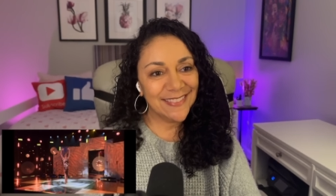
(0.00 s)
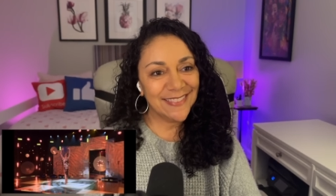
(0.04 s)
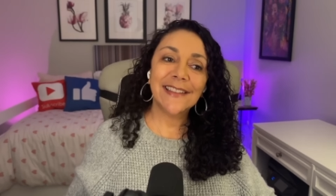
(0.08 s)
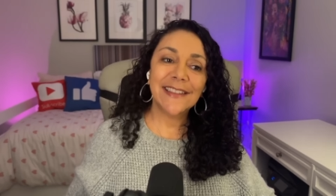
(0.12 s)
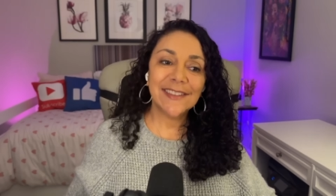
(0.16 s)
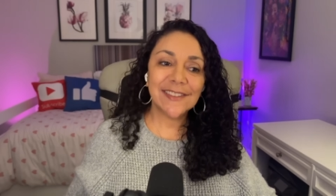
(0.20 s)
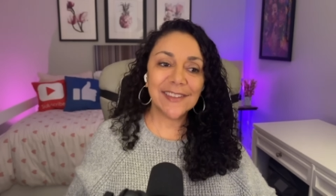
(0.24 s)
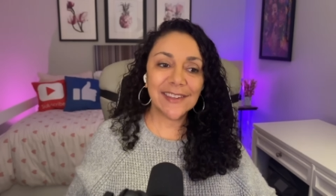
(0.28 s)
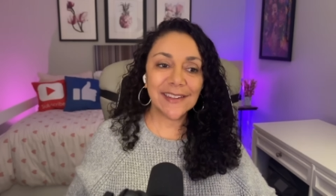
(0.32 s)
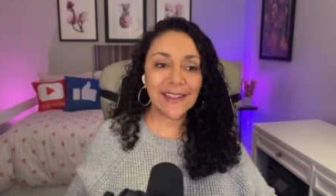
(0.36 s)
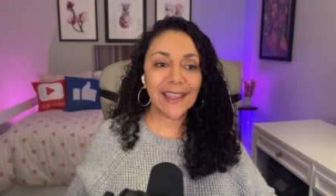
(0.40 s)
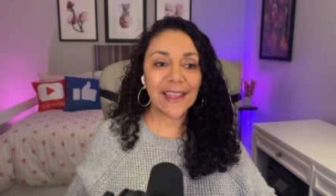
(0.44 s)

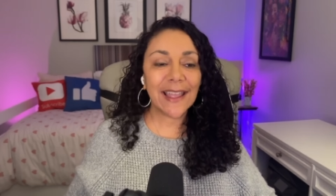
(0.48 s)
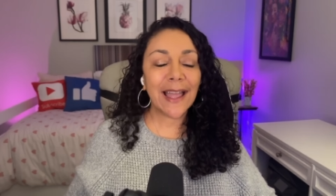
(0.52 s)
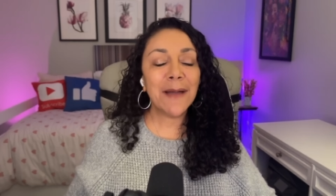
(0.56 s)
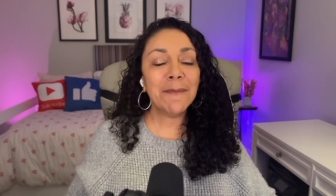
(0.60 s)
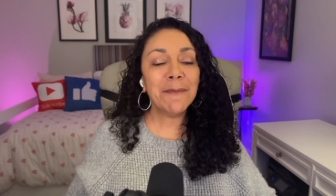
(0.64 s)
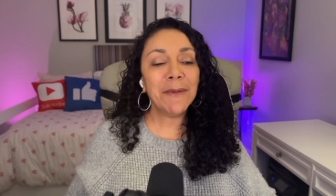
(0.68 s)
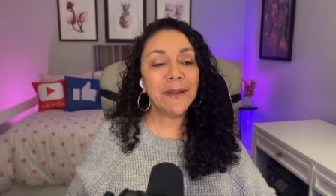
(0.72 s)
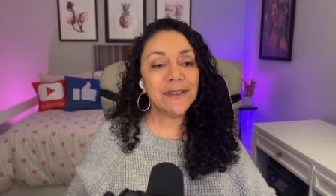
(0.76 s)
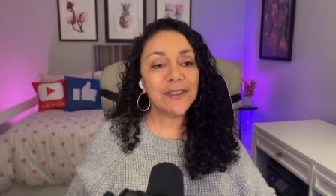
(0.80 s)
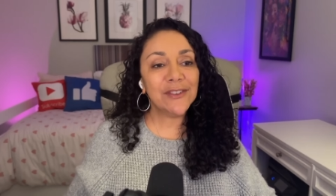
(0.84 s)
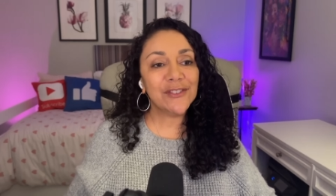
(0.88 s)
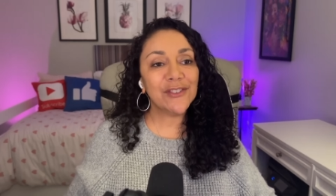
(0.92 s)
She's like, I'm
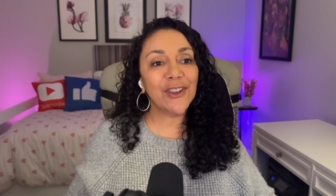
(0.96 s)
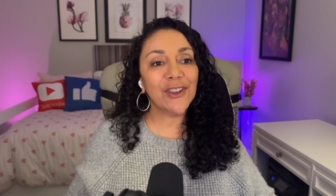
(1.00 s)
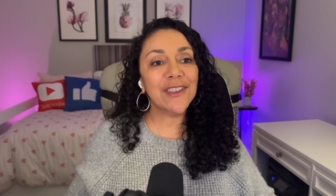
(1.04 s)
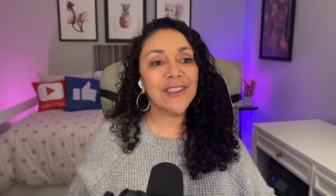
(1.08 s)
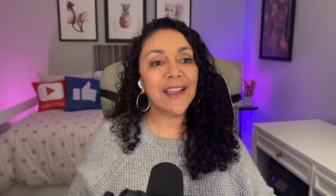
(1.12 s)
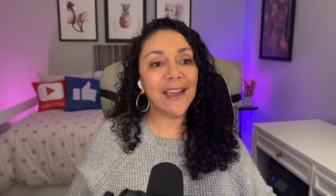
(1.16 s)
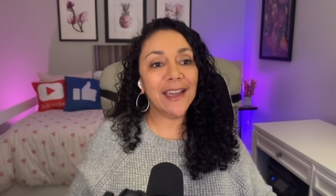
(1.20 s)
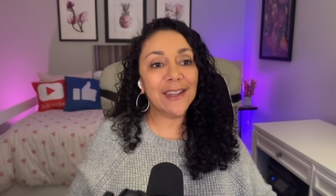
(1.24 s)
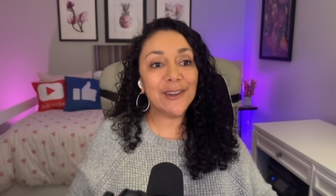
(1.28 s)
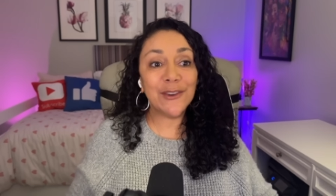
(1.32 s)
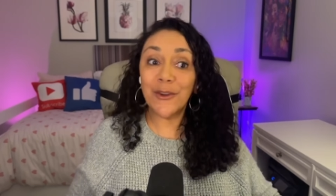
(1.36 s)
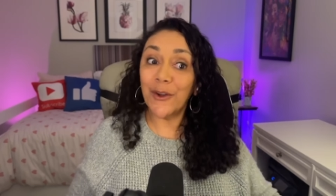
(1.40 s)
about to show
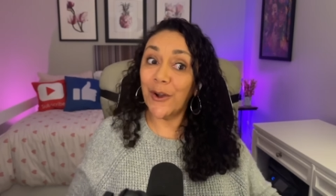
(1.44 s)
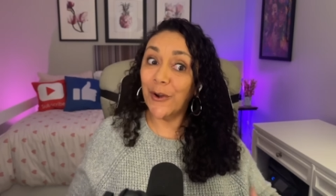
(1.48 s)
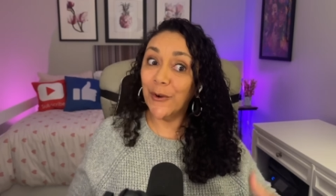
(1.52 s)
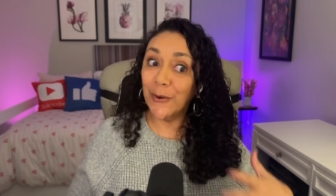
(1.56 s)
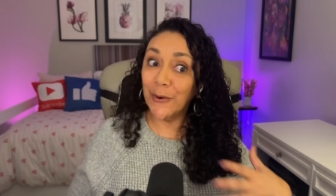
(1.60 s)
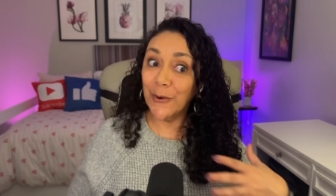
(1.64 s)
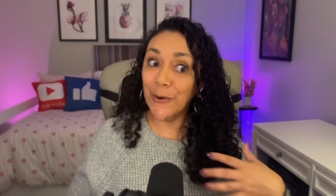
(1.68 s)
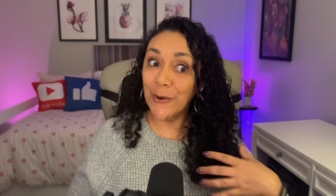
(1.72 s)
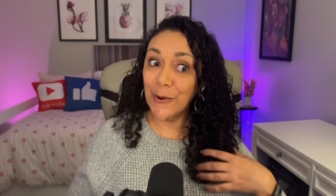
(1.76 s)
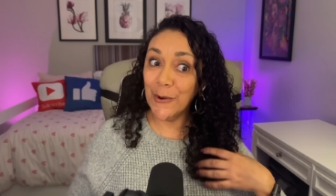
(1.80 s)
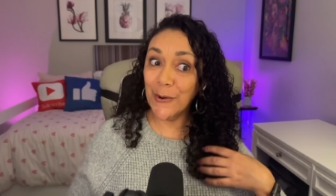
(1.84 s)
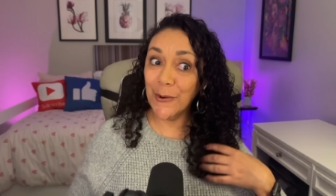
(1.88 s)
y'all how to do it.
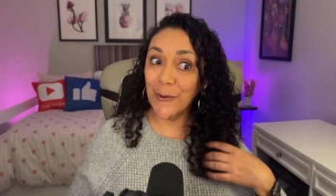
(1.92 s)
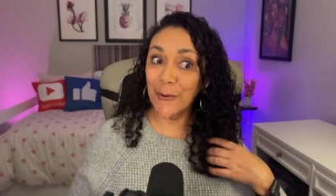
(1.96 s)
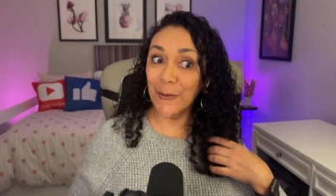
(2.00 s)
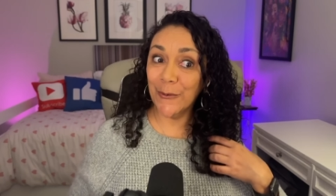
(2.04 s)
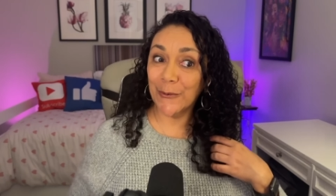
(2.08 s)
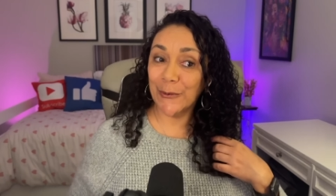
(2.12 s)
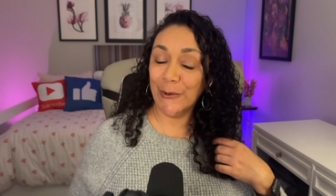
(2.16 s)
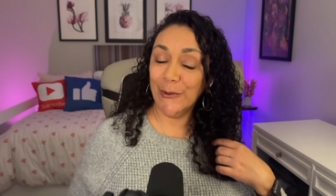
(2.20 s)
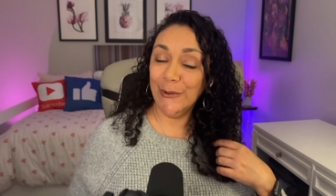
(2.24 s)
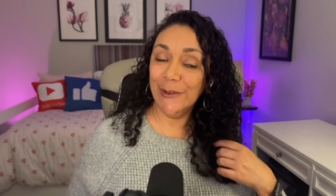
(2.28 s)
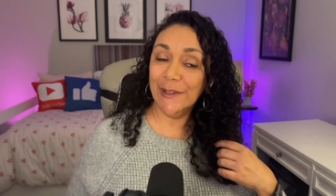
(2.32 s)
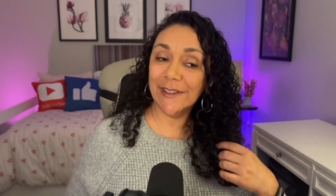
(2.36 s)
Ooh,
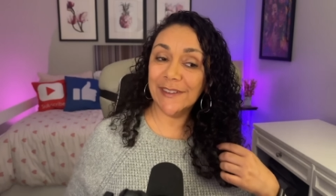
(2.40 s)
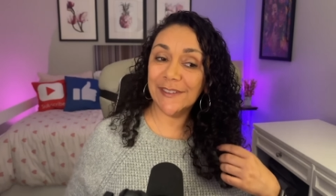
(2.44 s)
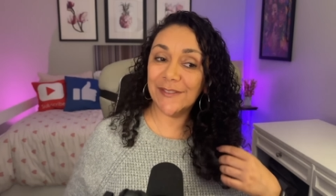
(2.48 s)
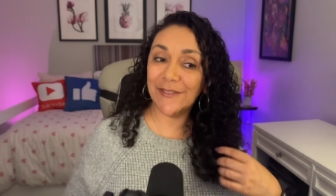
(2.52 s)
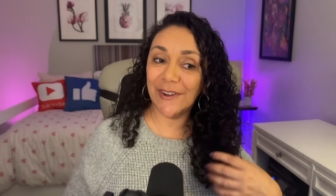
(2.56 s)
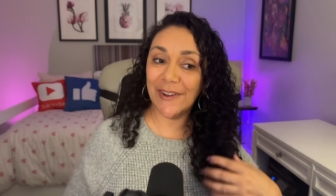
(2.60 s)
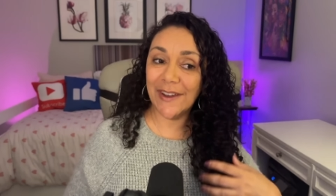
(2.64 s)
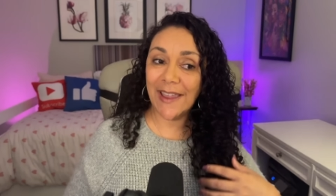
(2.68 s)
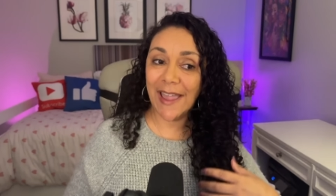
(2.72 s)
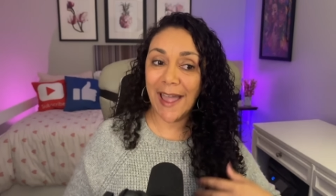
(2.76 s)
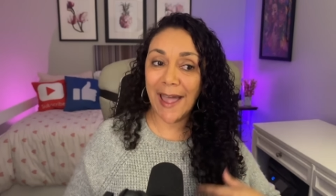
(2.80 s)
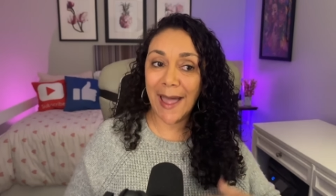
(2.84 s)
Ru looks
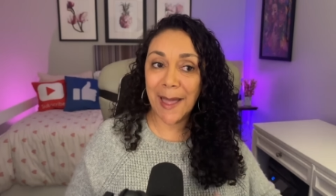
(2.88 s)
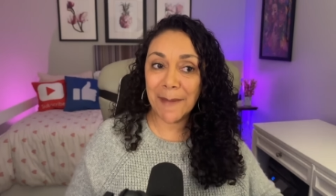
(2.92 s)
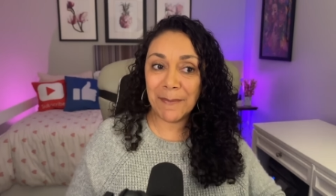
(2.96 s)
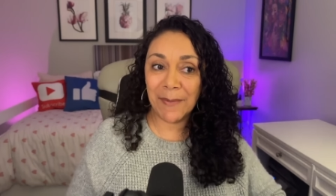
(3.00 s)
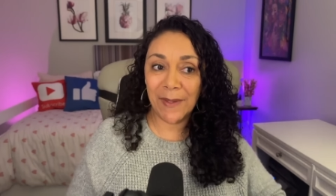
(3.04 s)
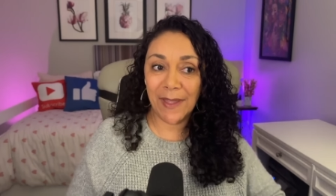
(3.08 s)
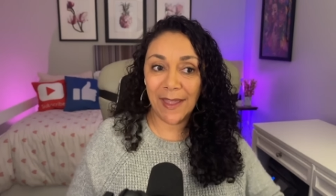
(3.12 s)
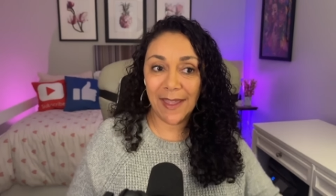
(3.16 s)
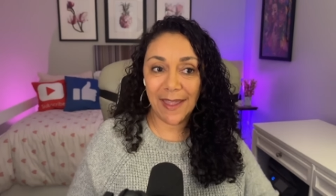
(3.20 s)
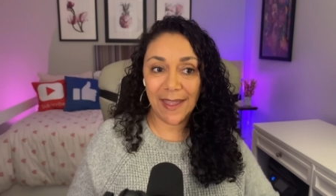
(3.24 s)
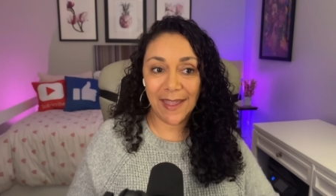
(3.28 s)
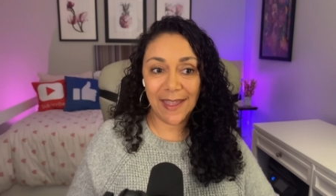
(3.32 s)
very
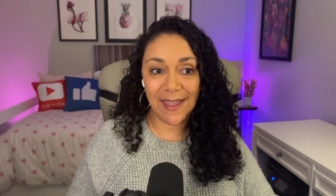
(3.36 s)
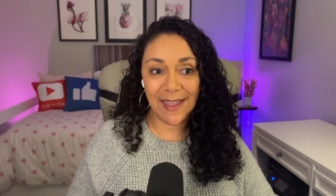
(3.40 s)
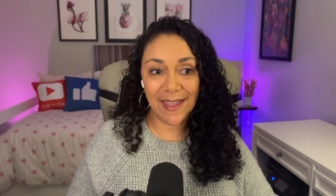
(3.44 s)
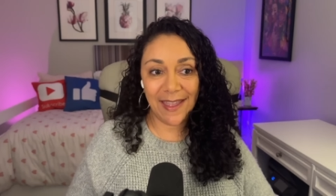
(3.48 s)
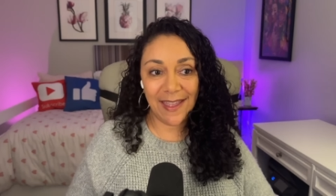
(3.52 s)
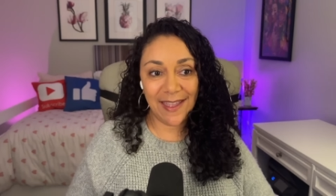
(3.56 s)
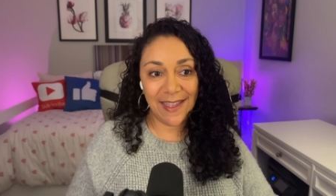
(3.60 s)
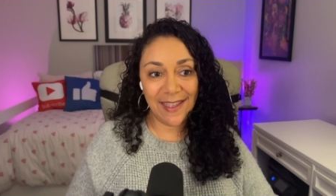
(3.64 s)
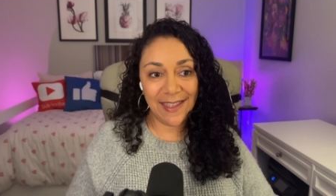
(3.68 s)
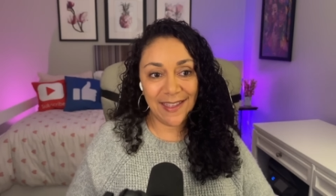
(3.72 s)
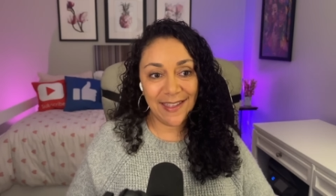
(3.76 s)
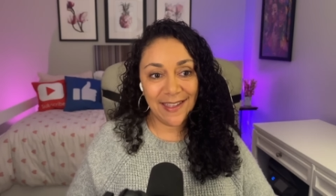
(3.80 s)

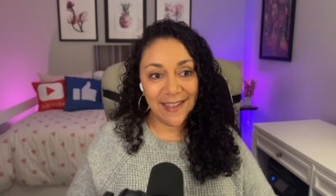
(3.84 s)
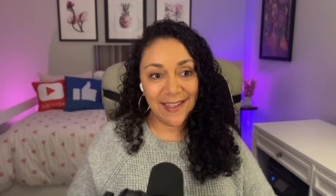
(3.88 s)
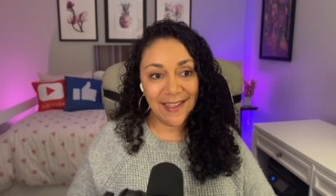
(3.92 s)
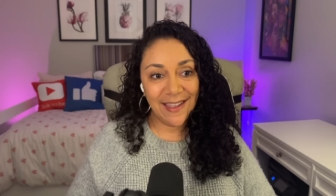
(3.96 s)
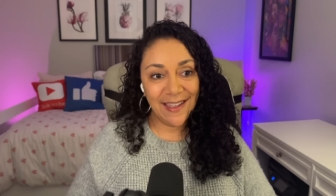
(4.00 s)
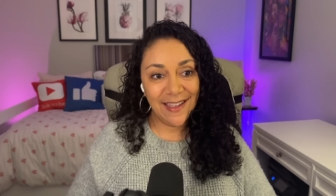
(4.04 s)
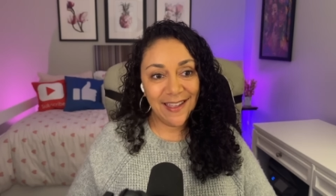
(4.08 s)
happy.